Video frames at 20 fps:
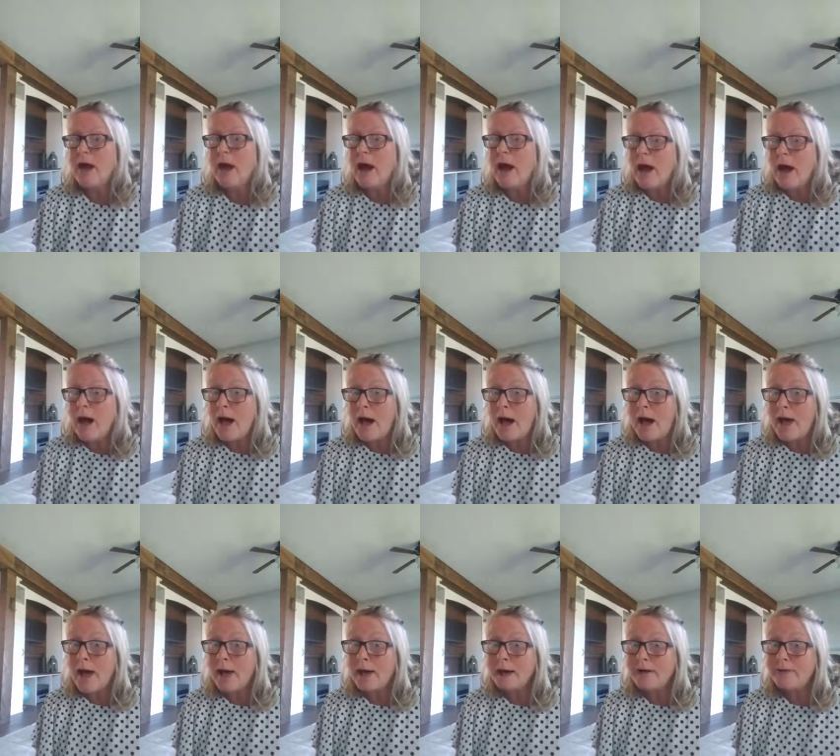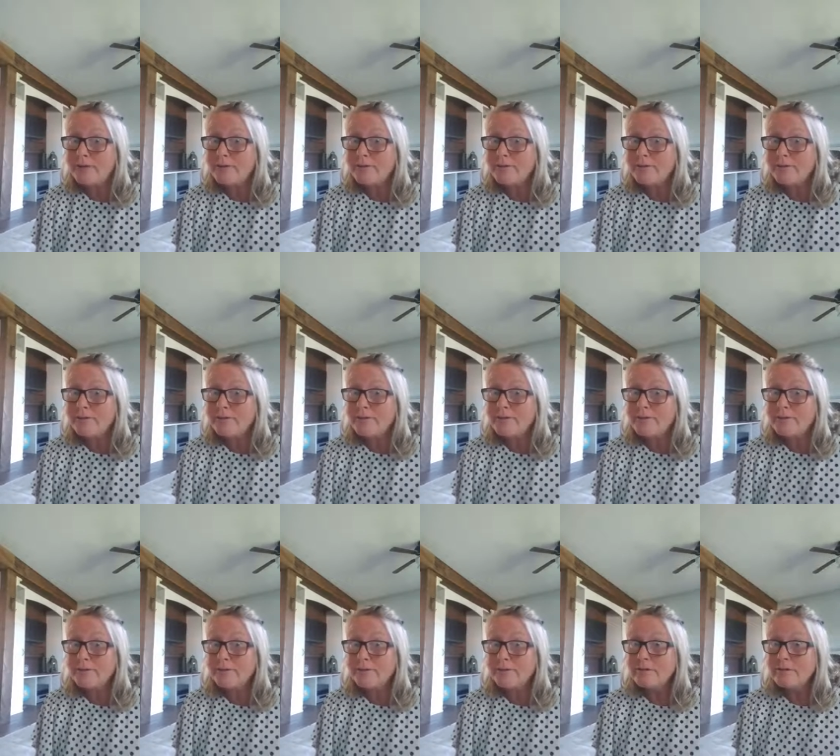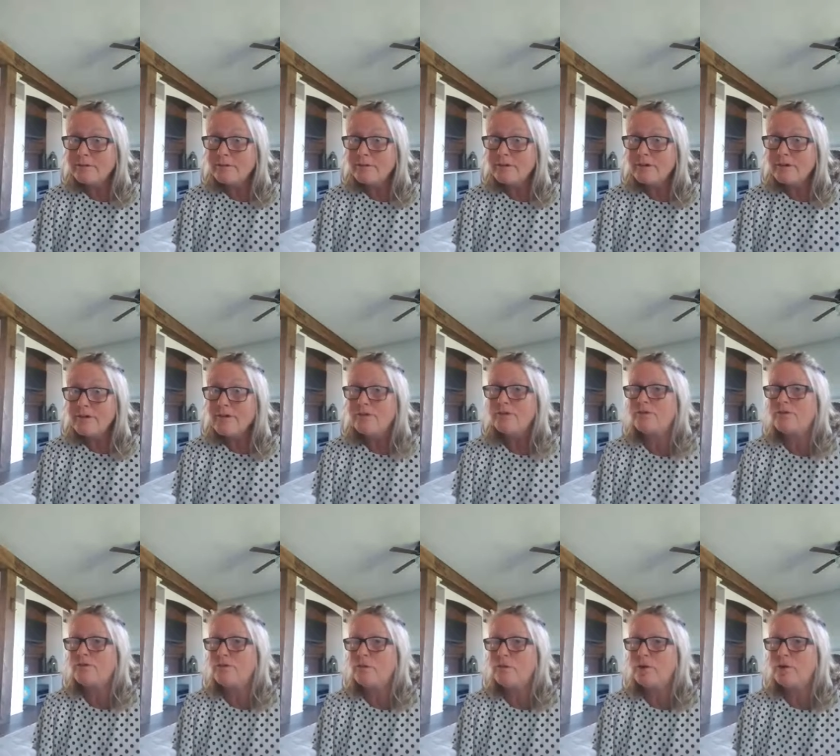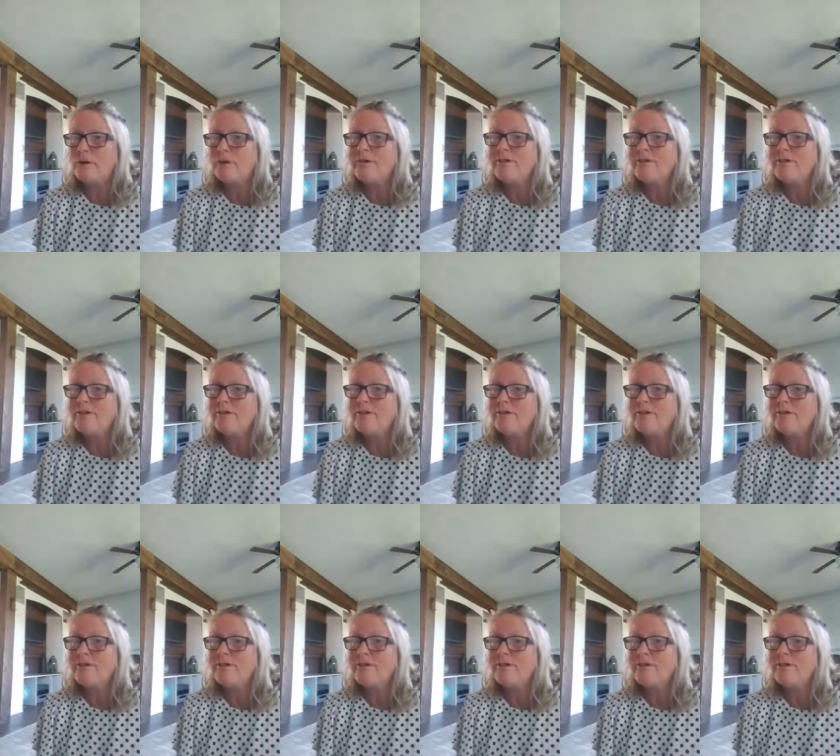eyes for